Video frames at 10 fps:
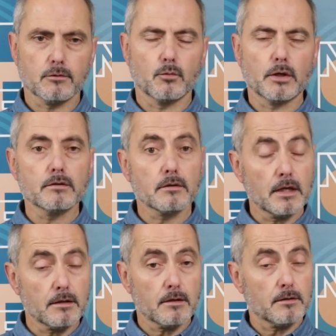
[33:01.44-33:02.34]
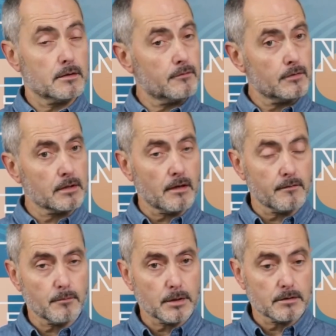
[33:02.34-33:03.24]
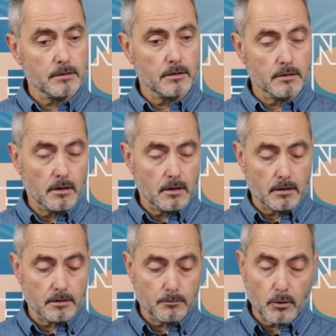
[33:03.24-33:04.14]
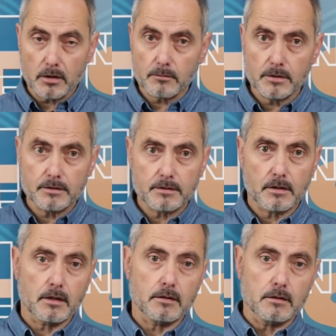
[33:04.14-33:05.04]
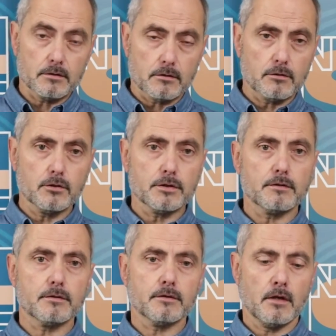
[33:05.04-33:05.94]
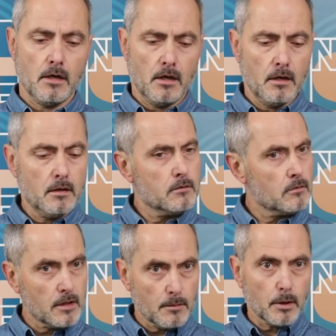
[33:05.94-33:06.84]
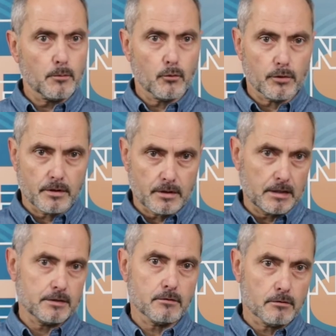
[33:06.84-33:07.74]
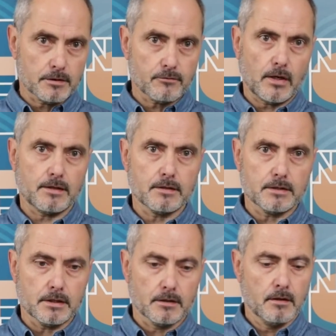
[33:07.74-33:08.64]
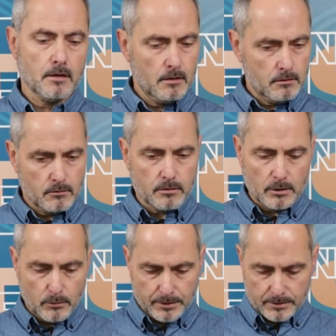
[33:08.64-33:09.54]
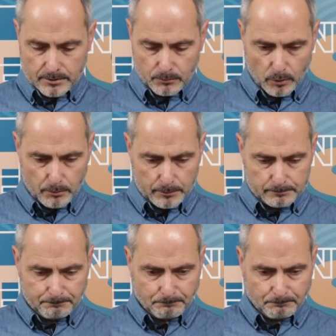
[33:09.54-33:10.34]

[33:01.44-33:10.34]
to bring together different government departments and institutions to come up with a national strategy to deal with this problem.